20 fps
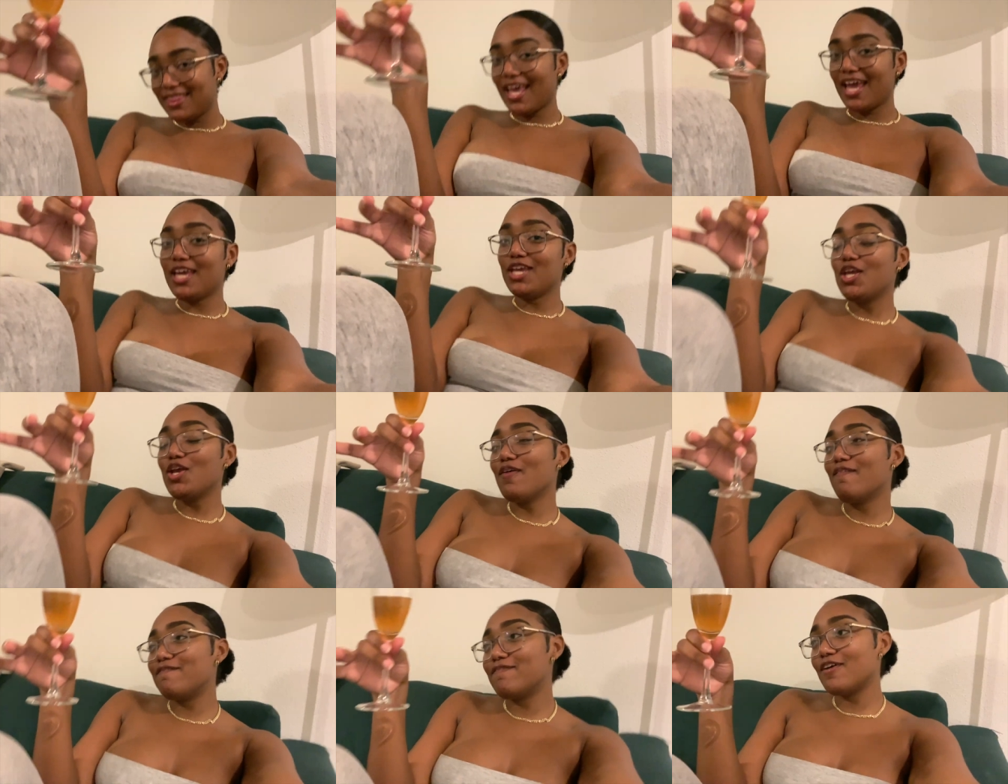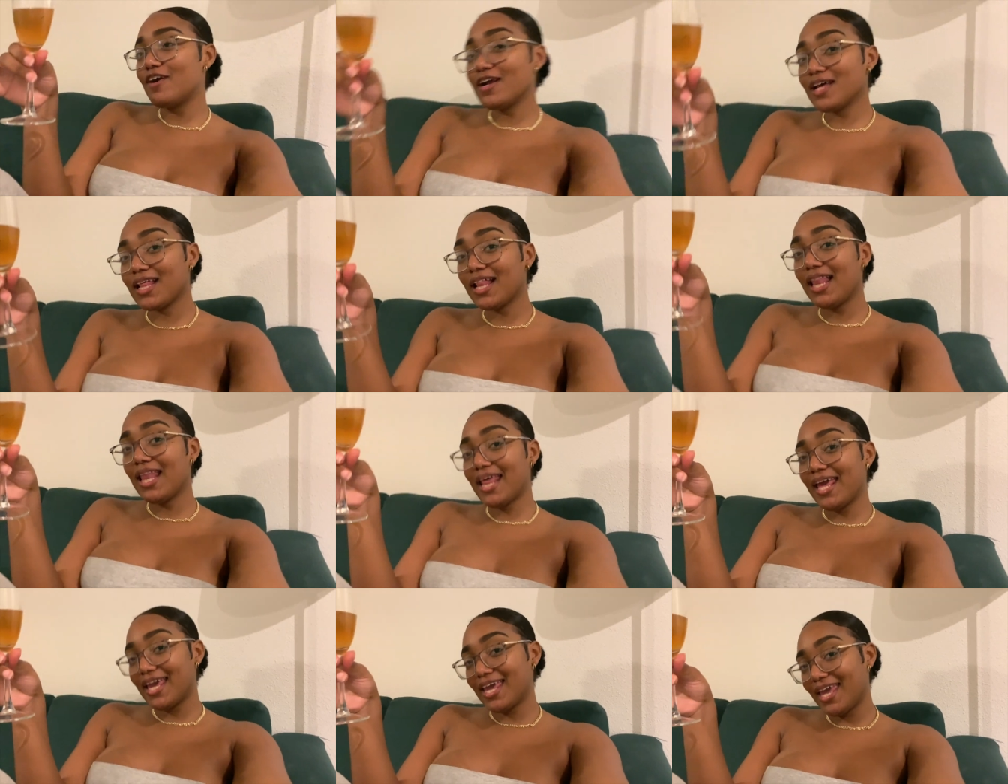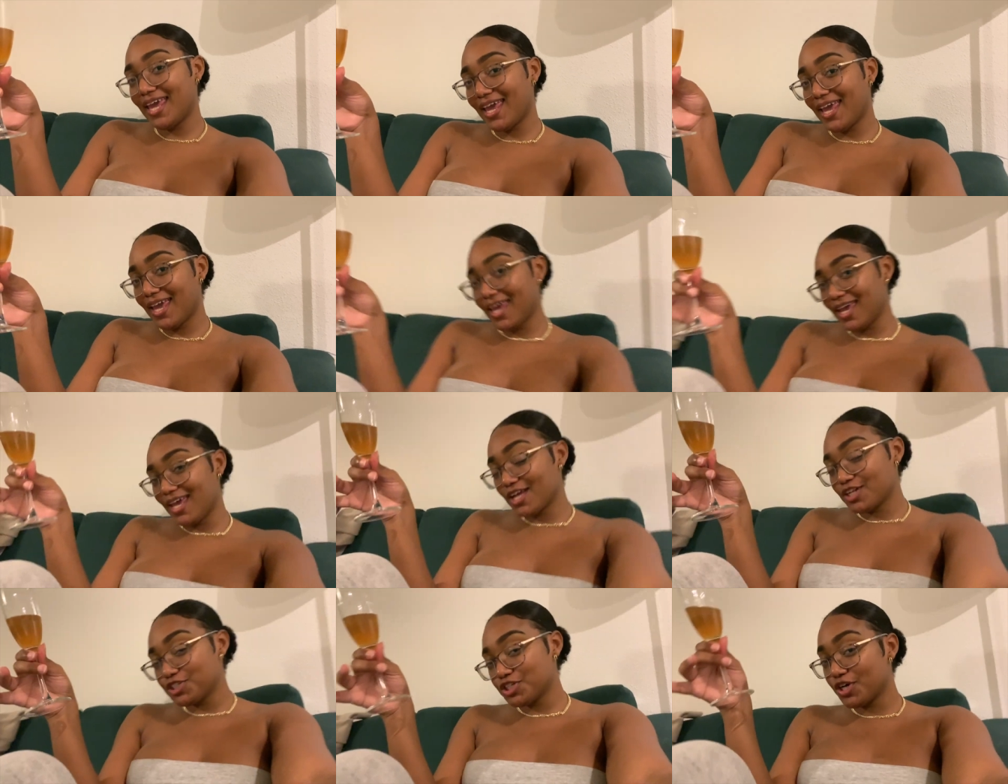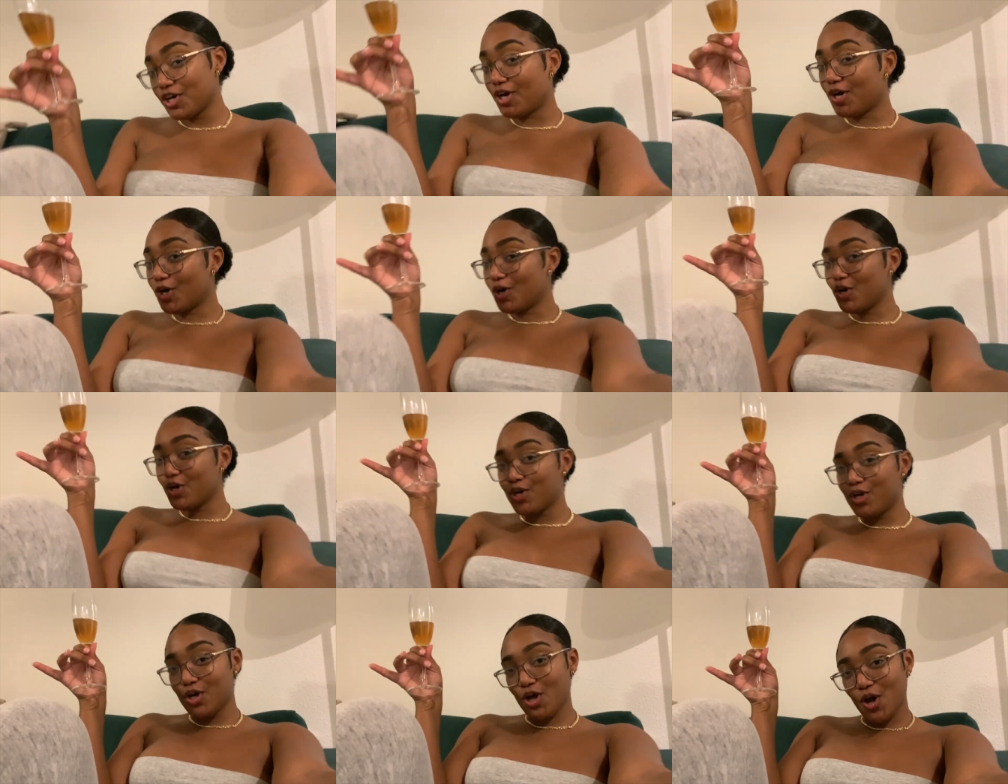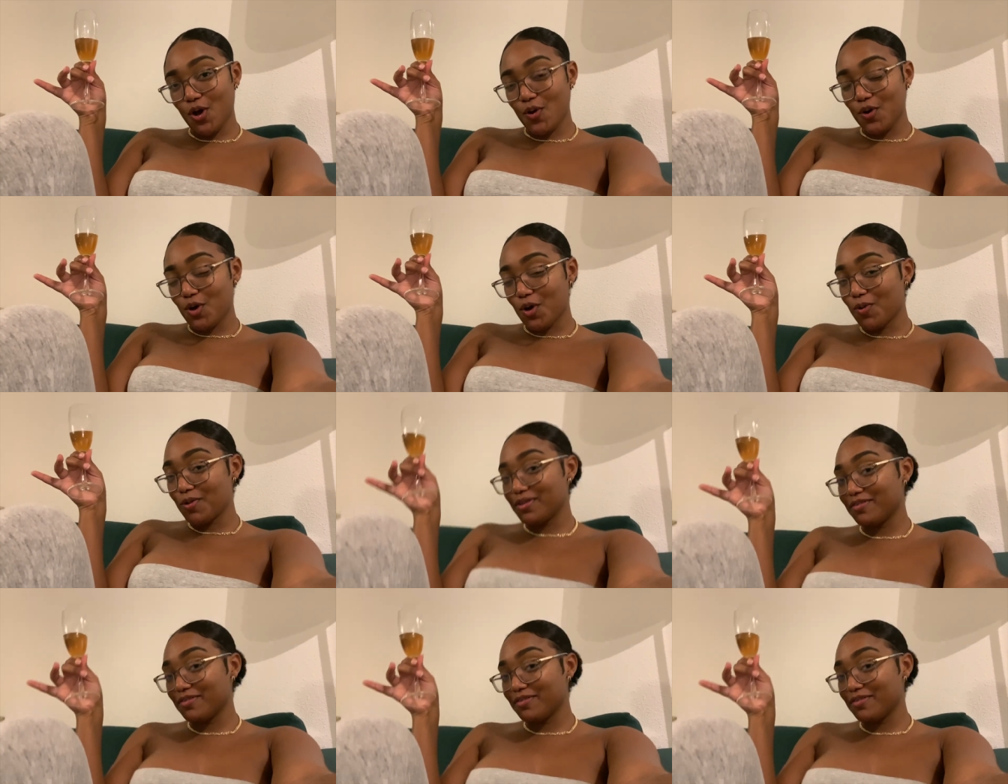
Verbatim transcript: Thank you for clicking. It's your girl Coco.